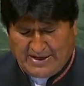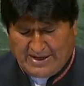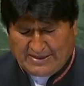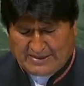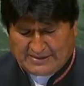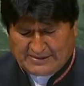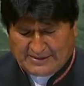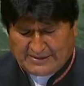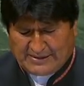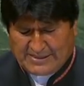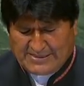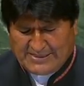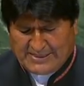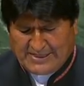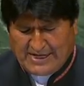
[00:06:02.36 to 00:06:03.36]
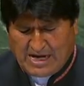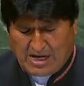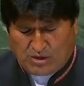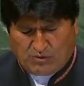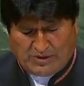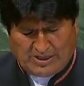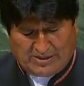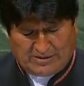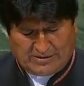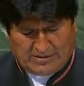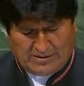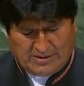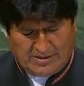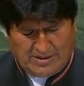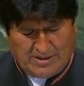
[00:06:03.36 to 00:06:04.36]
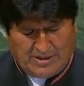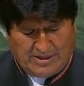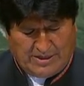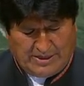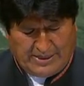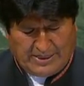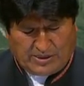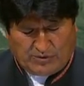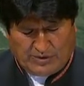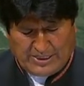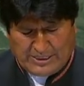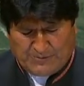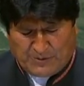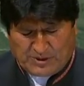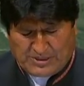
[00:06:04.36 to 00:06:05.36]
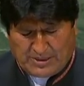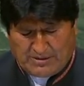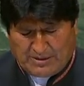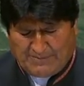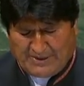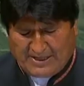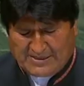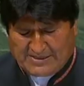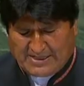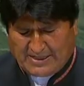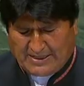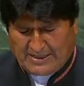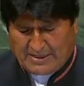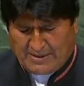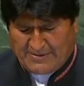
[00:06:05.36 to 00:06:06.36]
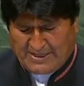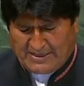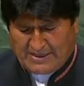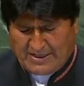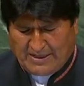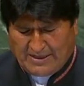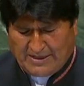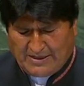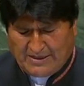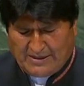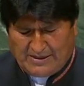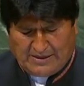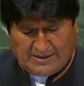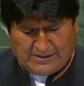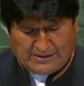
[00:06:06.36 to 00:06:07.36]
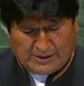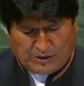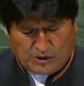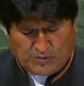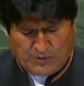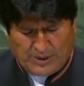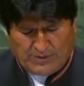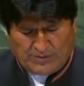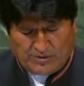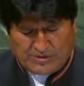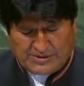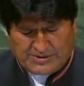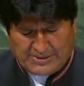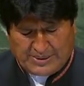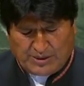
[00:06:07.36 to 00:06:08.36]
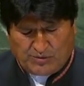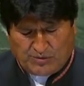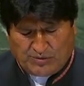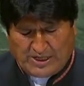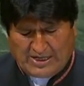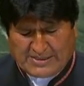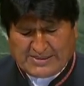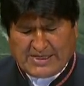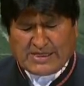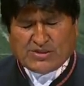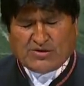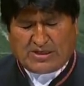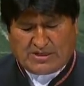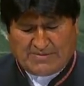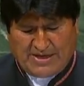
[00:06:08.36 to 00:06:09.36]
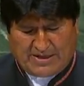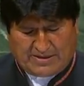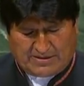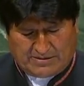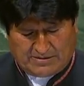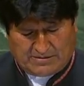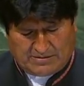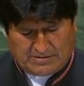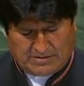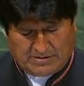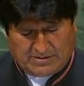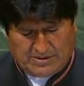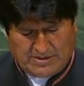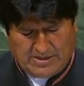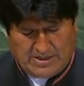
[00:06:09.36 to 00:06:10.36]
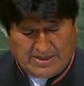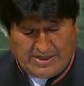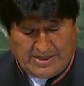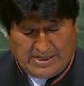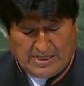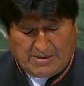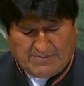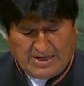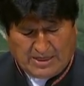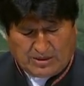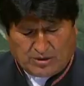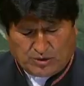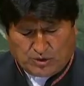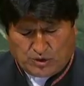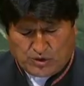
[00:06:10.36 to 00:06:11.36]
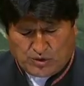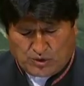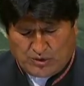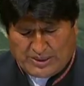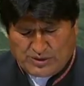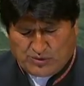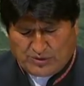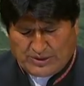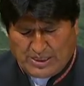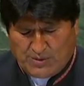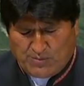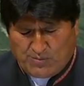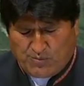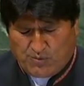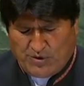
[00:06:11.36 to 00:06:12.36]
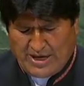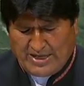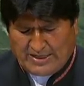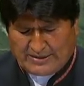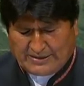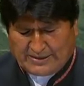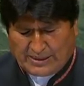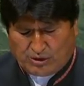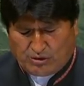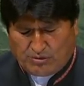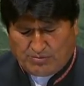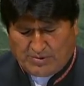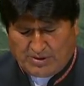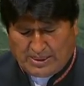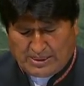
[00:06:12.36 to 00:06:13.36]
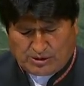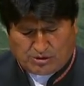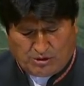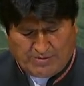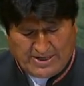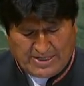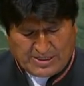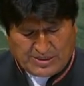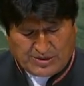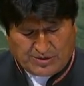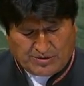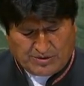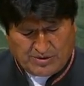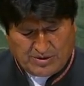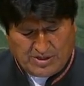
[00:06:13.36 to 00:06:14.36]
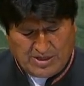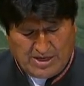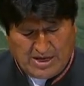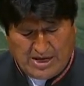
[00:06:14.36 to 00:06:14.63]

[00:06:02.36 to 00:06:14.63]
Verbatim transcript: A human being needs the sea. You cannot have life on land without water, and you cannot think of people living without any access to the sea.